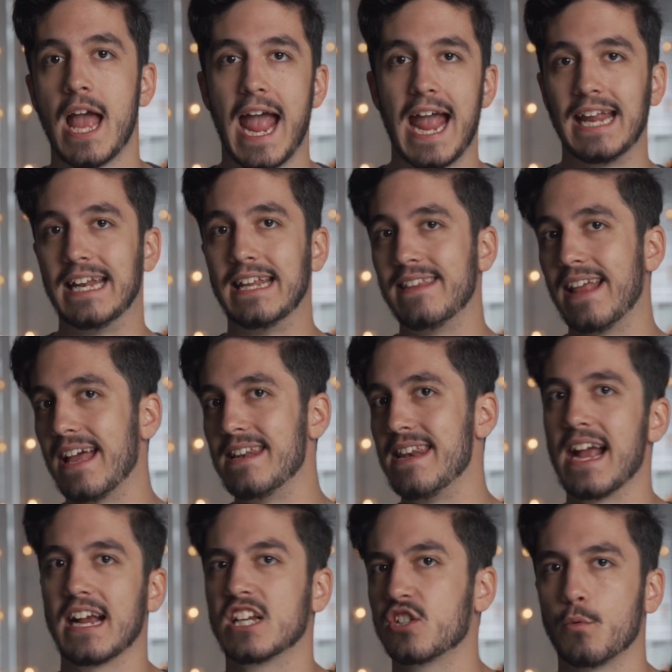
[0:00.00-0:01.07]
And in that
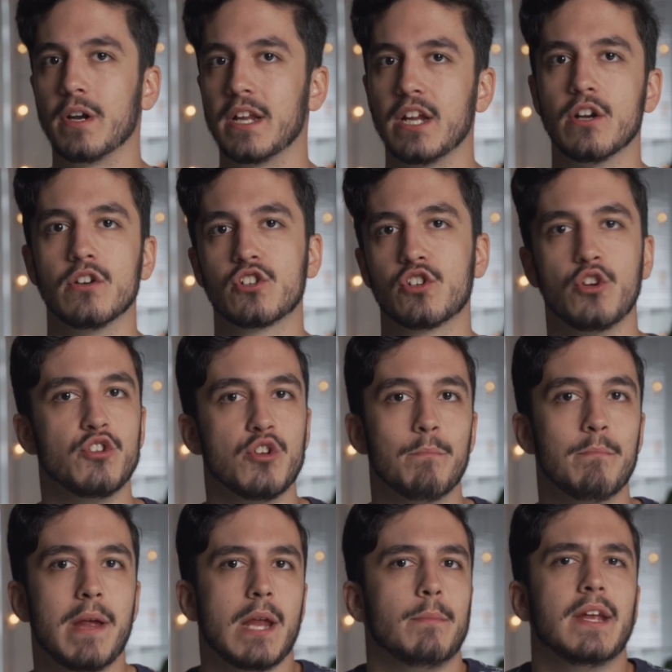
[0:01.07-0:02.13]
next 20 years, could you
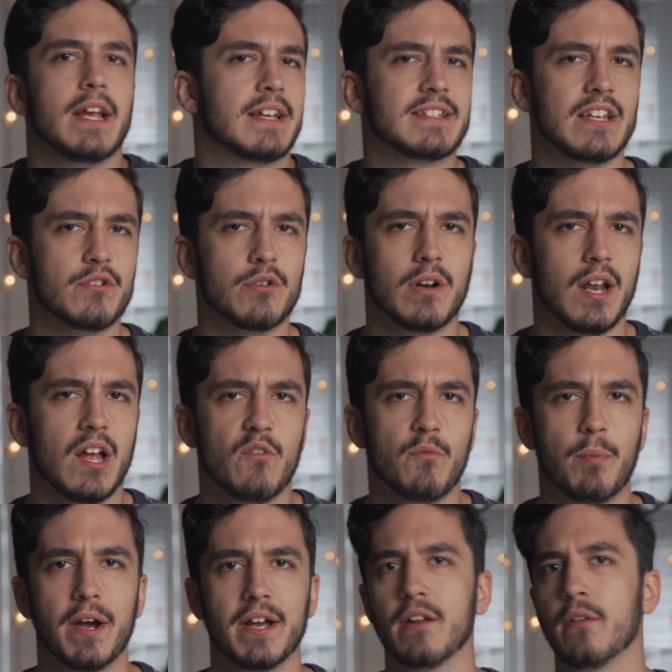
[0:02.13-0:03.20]
maybe extend your life
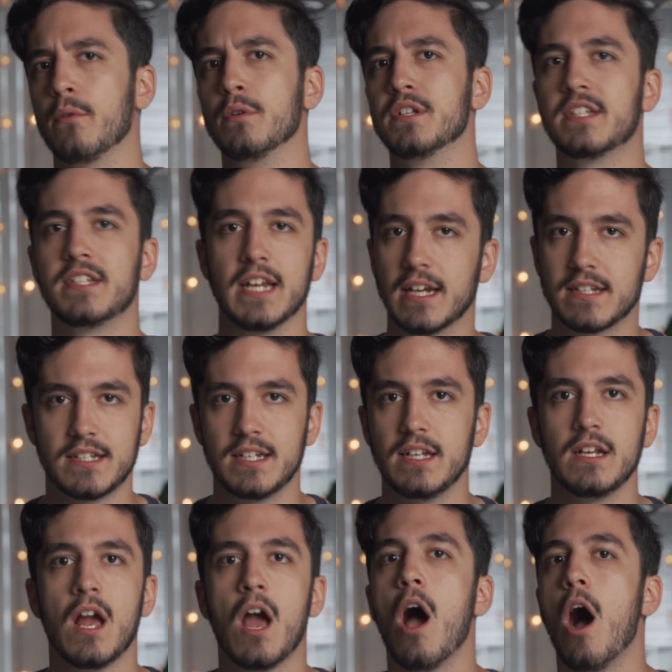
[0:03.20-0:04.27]
by another
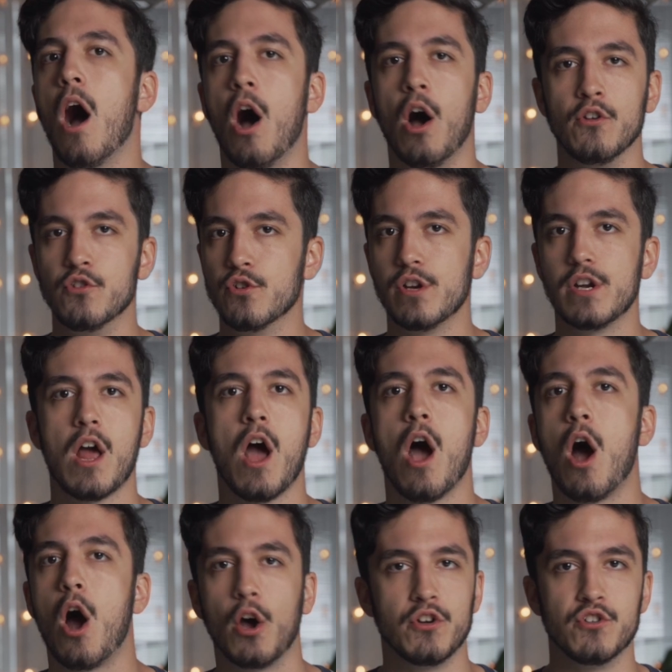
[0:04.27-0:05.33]
60, 100,
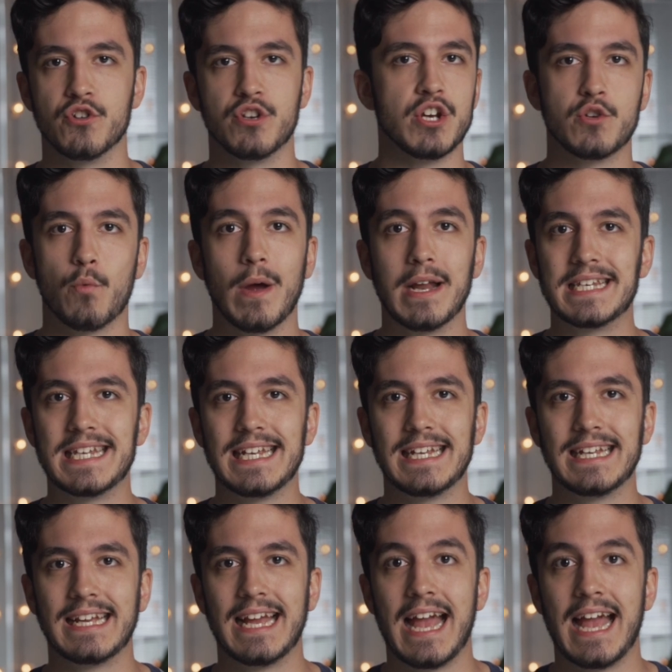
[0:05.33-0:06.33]
120?